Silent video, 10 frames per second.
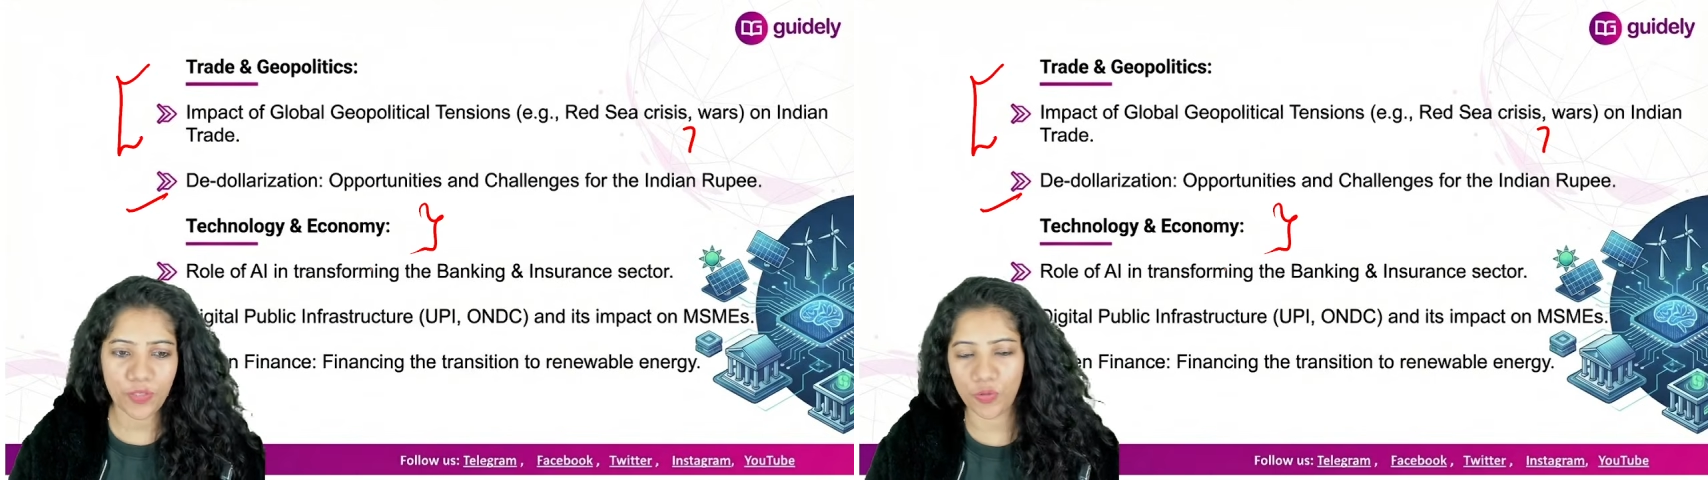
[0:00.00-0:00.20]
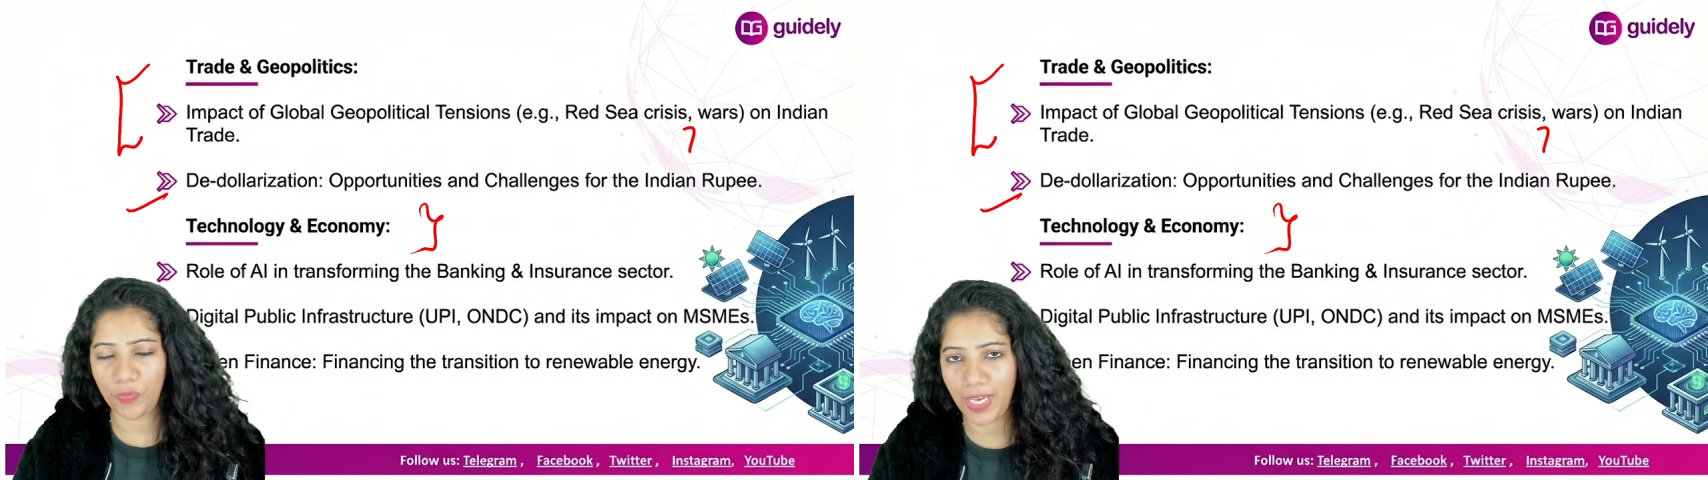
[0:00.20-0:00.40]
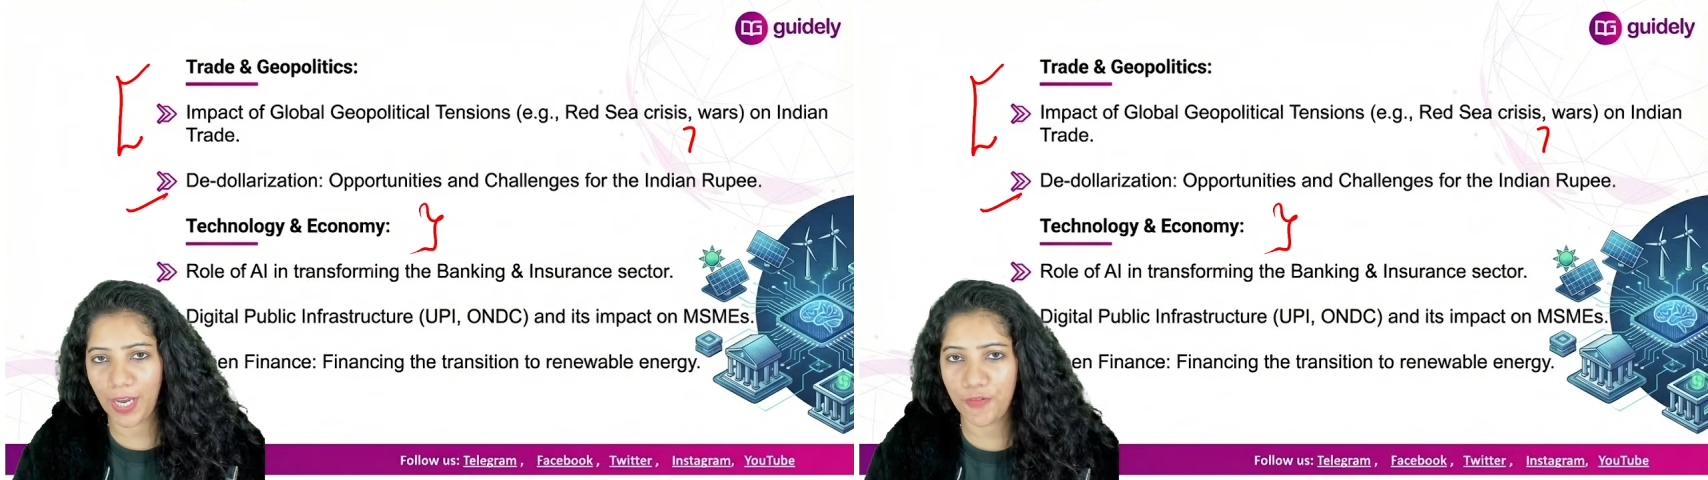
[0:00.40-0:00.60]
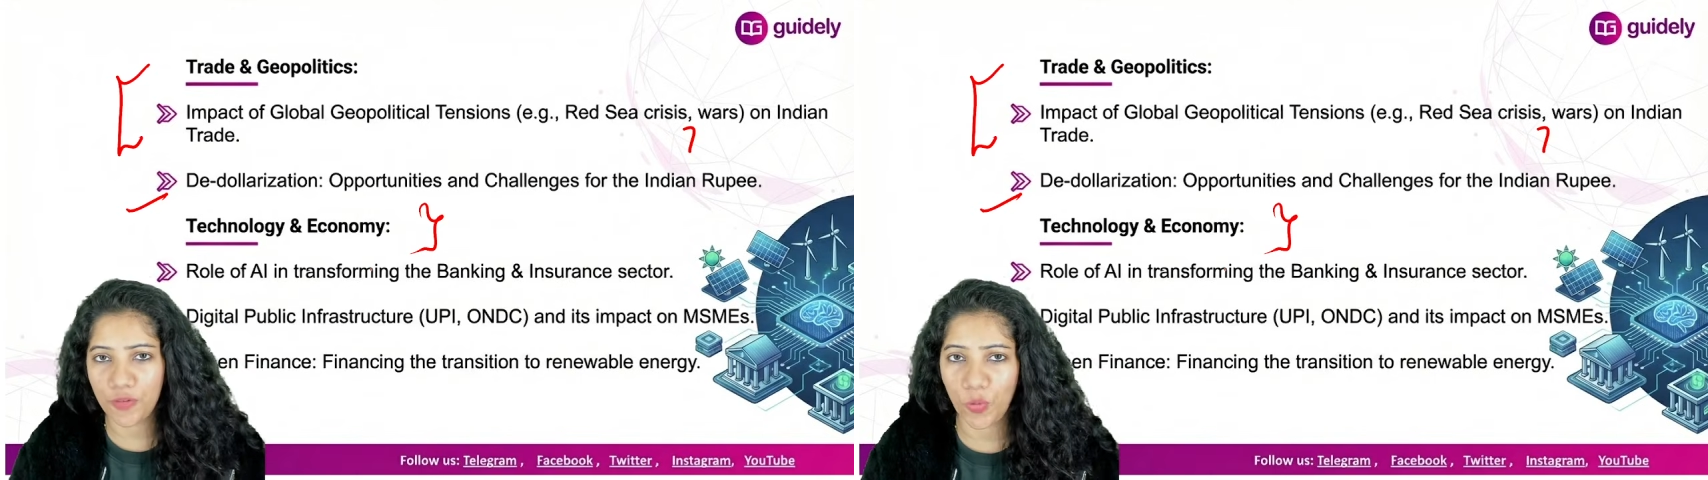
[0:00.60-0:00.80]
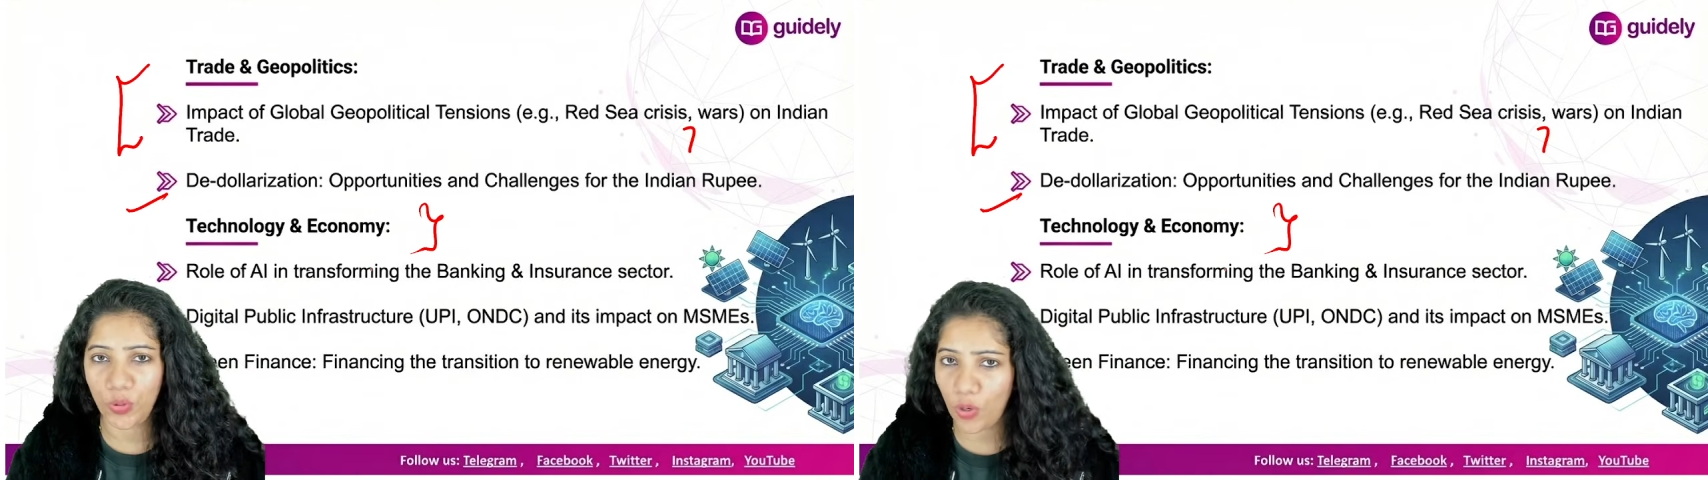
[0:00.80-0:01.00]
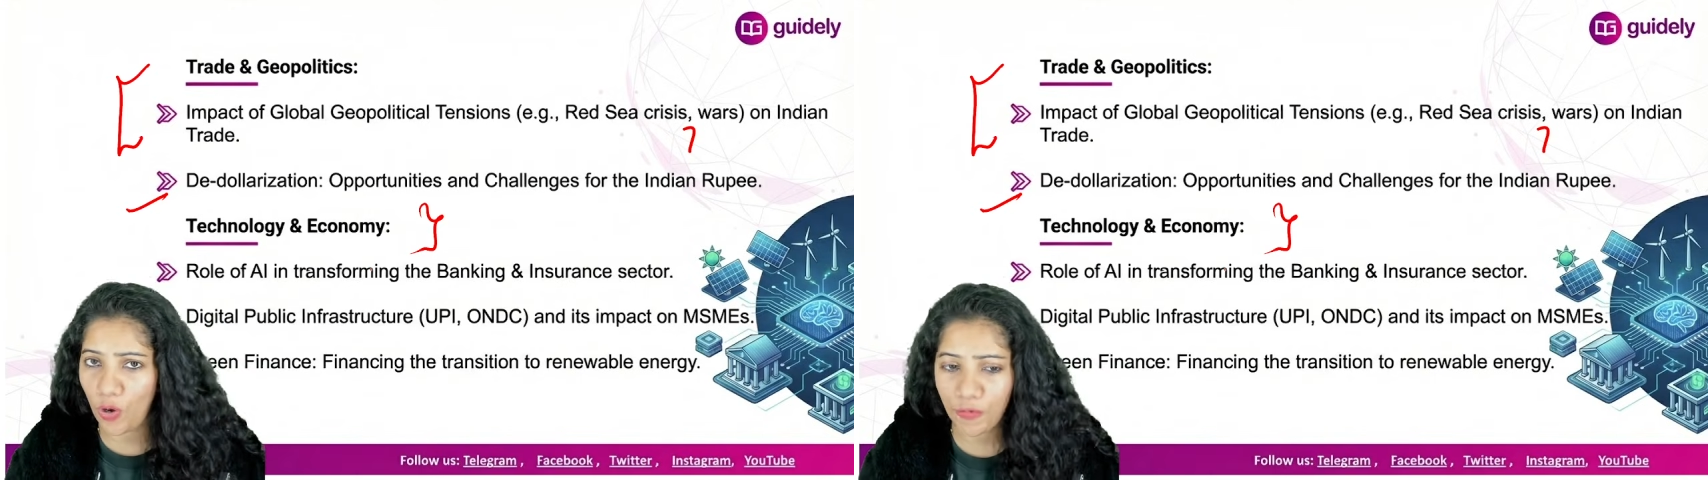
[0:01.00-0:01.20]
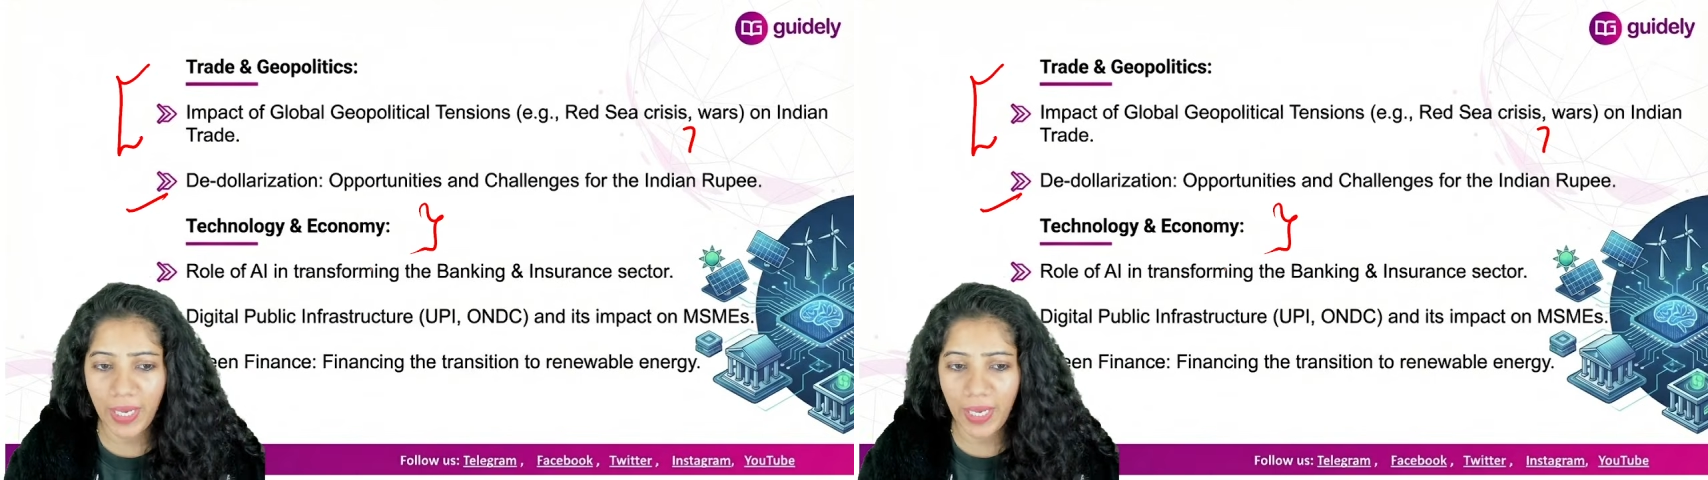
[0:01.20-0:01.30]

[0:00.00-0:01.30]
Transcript: So we have role of